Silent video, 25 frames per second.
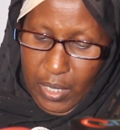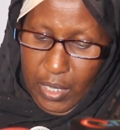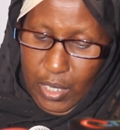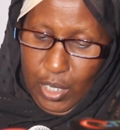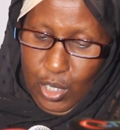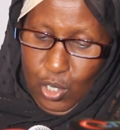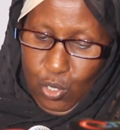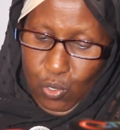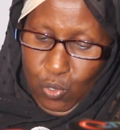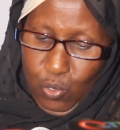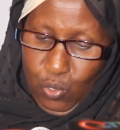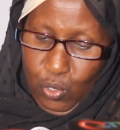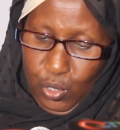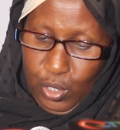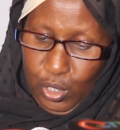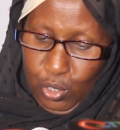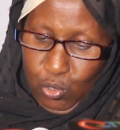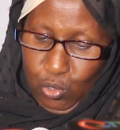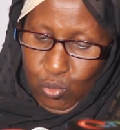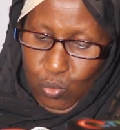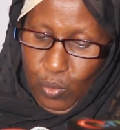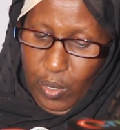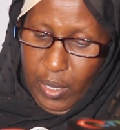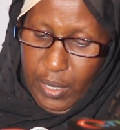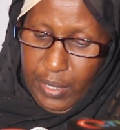in order
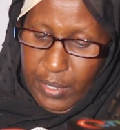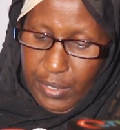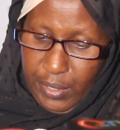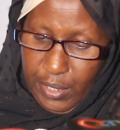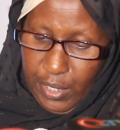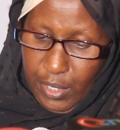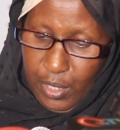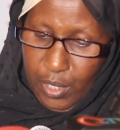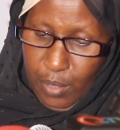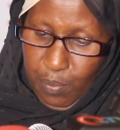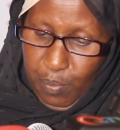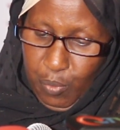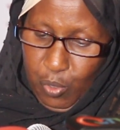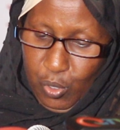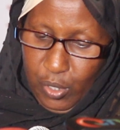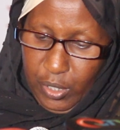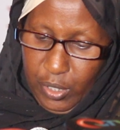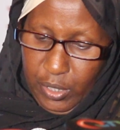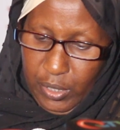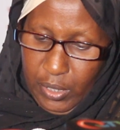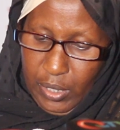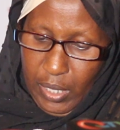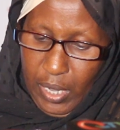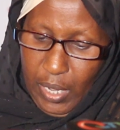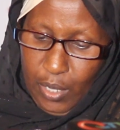to enrich the
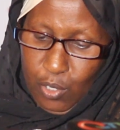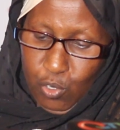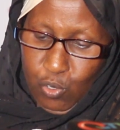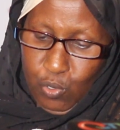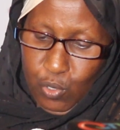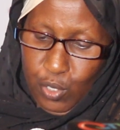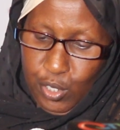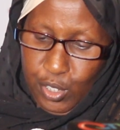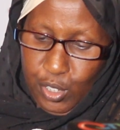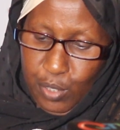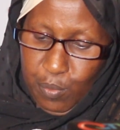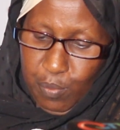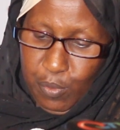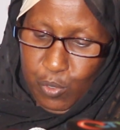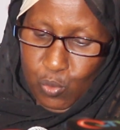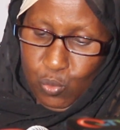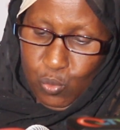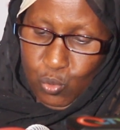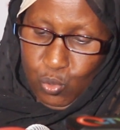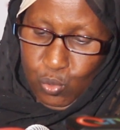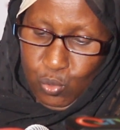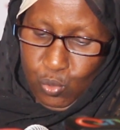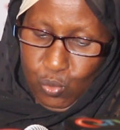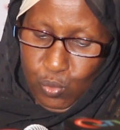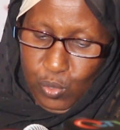policy and
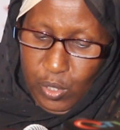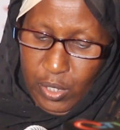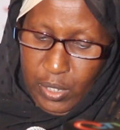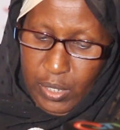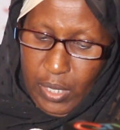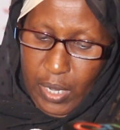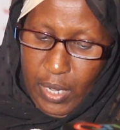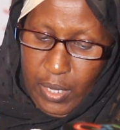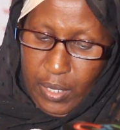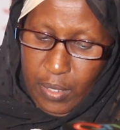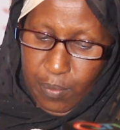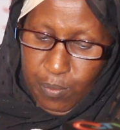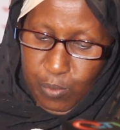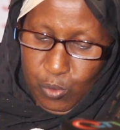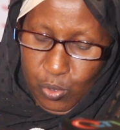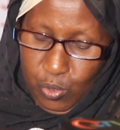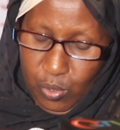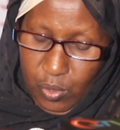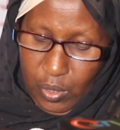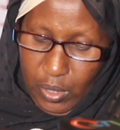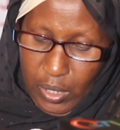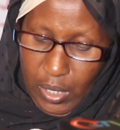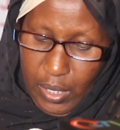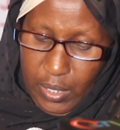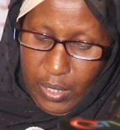contribute to its
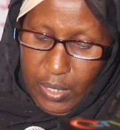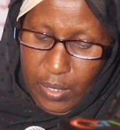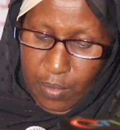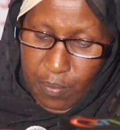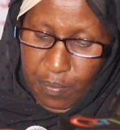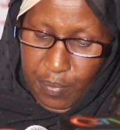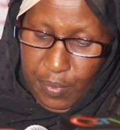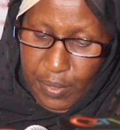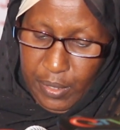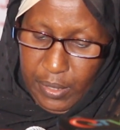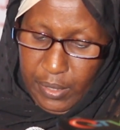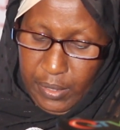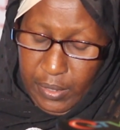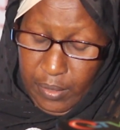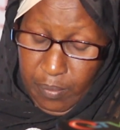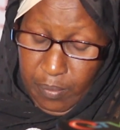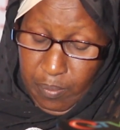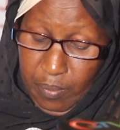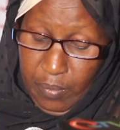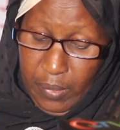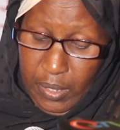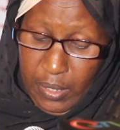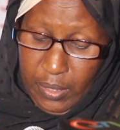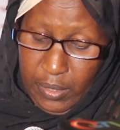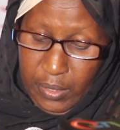adoption and
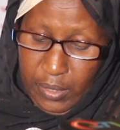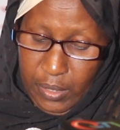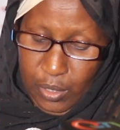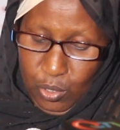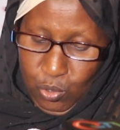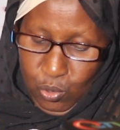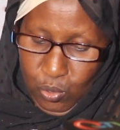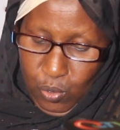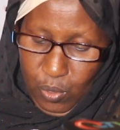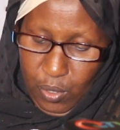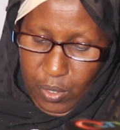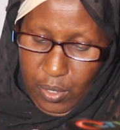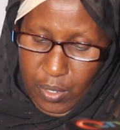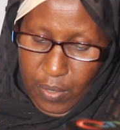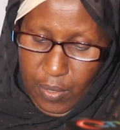implementation.